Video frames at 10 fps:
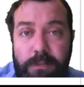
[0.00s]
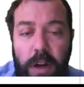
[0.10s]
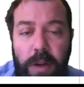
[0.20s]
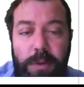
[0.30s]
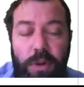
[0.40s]

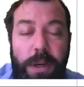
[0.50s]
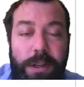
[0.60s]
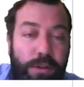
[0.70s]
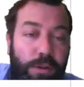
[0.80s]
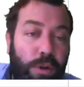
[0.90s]
right,
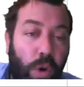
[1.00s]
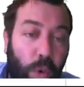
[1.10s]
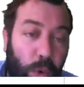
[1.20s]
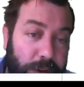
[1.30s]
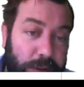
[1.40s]
between two
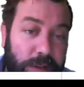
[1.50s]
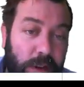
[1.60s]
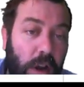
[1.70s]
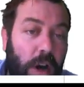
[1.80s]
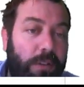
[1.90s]
corners
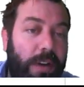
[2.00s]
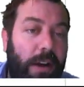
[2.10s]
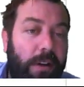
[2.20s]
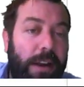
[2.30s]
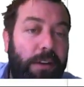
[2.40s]
of
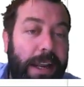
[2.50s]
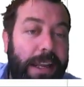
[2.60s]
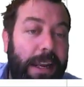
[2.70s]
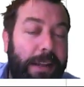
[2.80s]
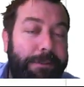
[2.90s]
our
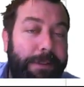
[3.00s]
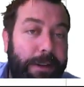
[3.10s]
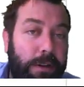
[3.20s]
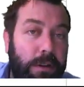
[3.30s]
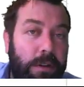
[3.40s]
irregular
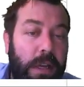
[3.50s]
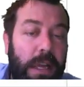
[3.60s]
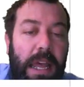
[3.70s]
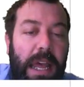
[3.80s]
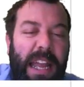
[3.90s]
field,
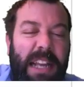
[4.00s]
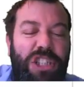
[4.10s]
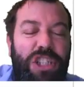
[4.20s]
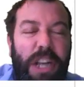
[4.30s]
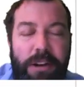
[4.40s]

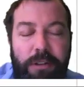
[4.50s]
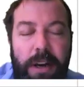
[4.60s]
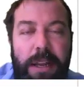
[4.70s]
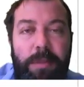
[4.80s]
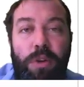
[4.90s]
and
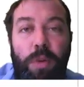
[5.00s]
generally